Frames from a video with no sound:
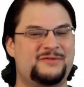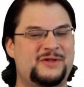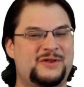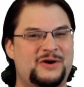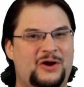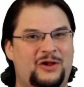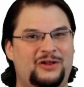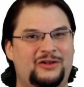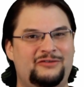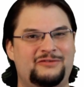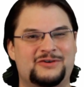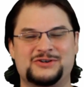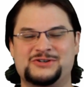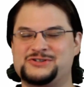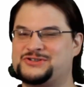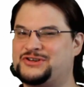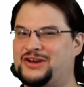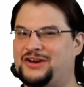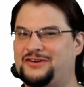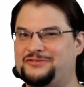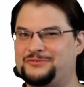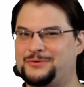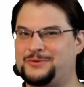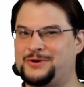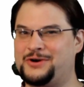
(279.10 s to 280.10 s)
now that all of our
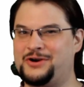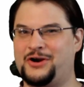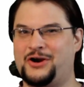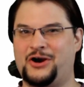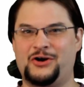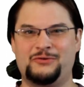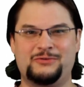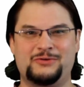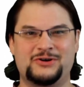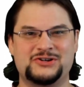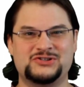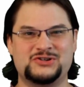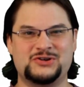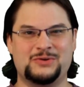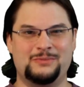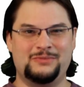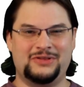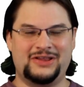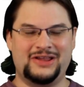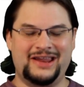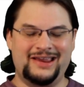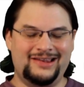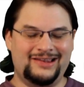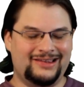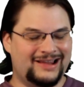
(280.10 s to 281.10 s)
software and hardware is
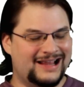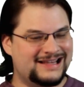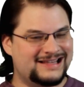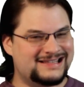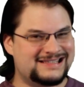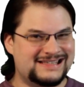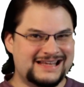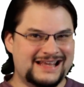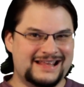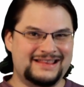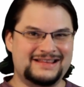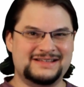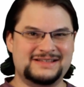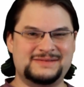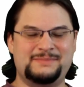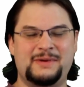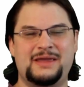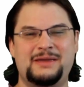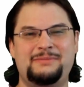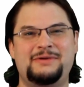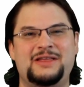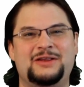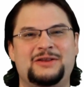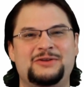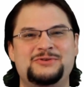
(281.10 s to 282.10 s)
complete, let's set this
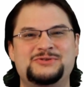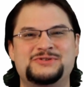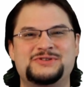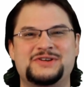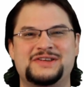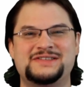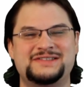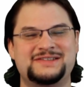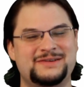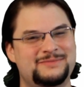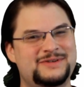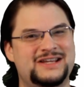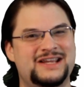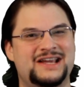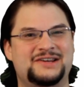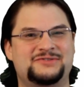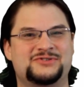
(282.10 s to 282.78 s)
baby loose on some